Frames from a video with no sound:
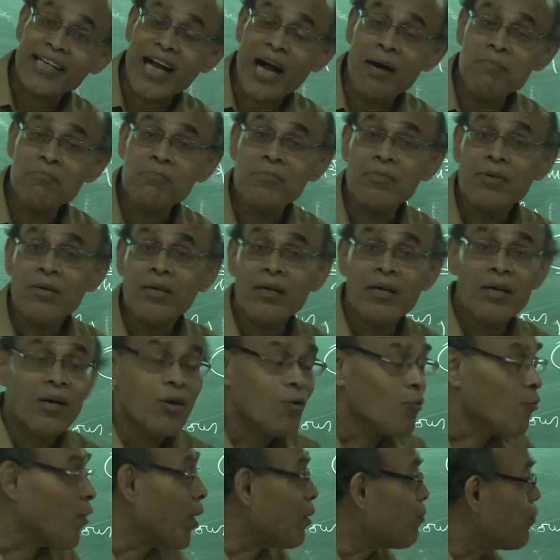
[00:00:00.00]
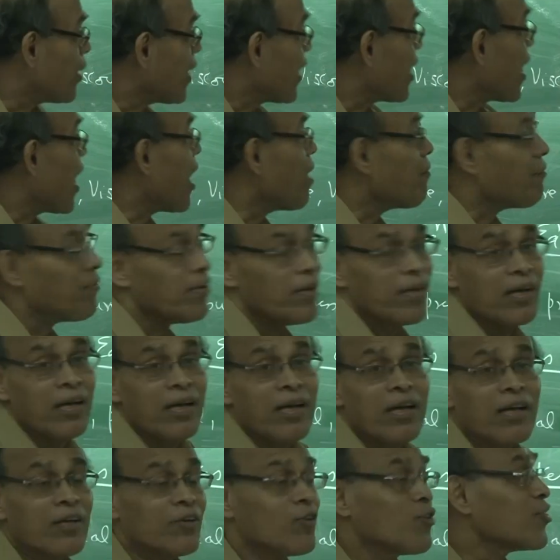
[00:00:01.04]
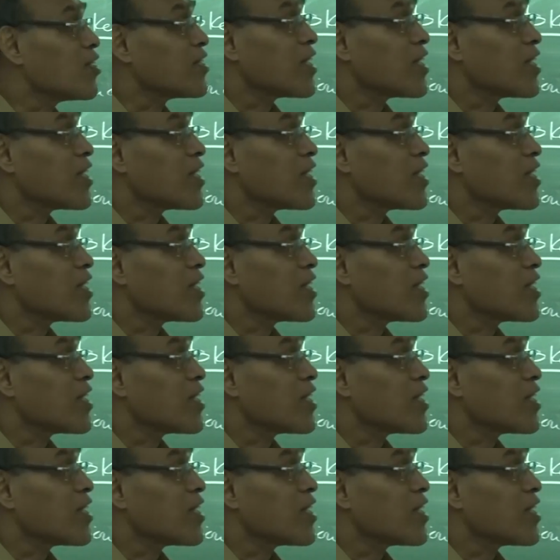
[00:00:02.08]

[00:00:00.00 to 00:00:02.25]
come where we can have the